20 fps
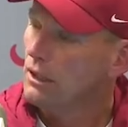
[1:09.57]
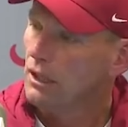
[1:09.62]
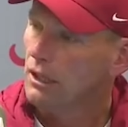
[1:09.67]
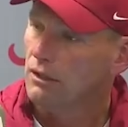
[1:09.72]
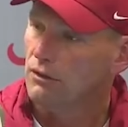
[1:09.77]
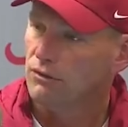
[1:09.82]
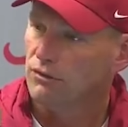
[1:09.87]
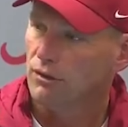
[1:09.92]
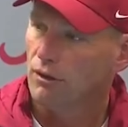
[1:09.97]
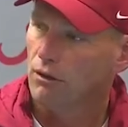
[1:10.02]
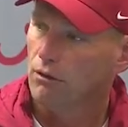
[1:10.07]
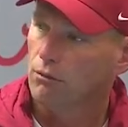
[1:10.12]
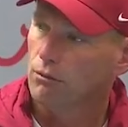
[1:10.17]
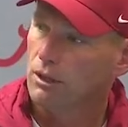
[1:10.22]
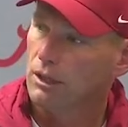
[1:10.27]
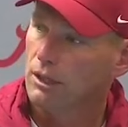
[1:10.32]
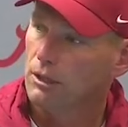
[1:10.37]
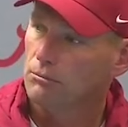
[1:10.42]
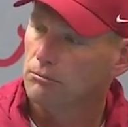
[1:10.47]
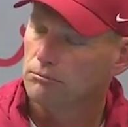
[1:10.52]
And
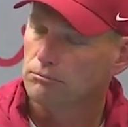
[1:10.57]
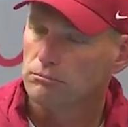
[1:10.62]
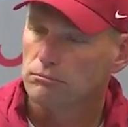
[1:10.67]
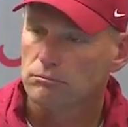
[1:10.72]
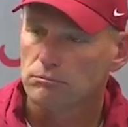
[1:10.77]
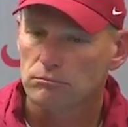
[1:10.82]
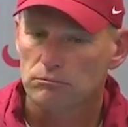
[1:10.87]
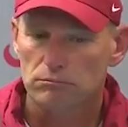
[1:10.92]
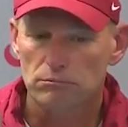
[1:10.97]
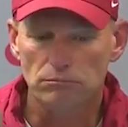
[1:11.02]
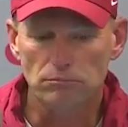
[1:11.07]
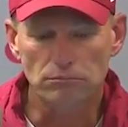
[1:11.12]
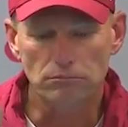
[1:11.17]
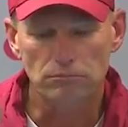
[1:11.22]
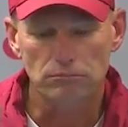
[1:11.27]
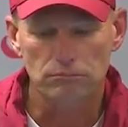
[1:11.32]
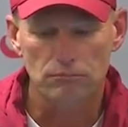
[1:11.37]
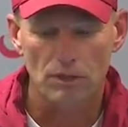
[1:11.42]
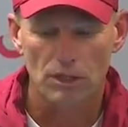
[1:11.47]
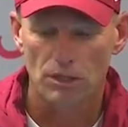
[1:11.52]
so,
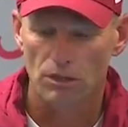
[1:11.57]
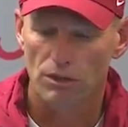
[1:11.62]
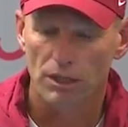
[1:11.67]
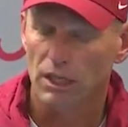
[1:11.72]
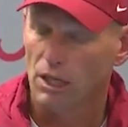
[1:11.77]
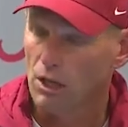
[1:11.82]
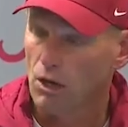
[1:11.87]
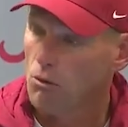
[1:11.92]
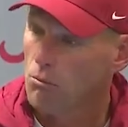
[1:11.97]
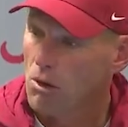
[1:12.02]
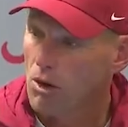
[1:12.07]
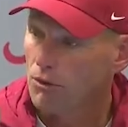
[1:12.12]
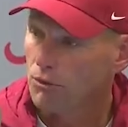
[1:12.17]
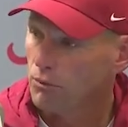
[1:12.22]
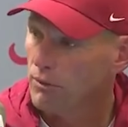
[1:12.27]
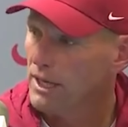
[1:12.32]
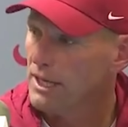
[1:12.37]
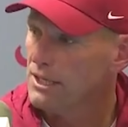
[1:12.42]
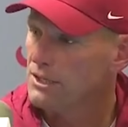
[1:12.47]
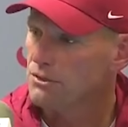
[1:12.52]
you know, it can go both
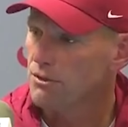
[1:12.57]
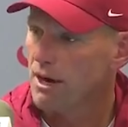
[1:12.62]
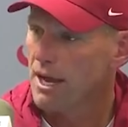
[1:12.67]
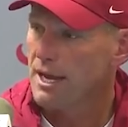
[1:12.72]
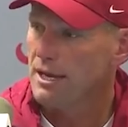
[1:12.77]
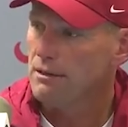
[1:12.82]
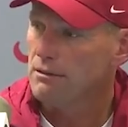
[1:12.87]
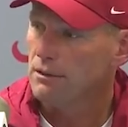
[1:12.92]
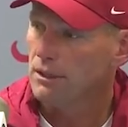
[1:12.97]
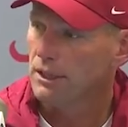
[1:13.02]
ways, right?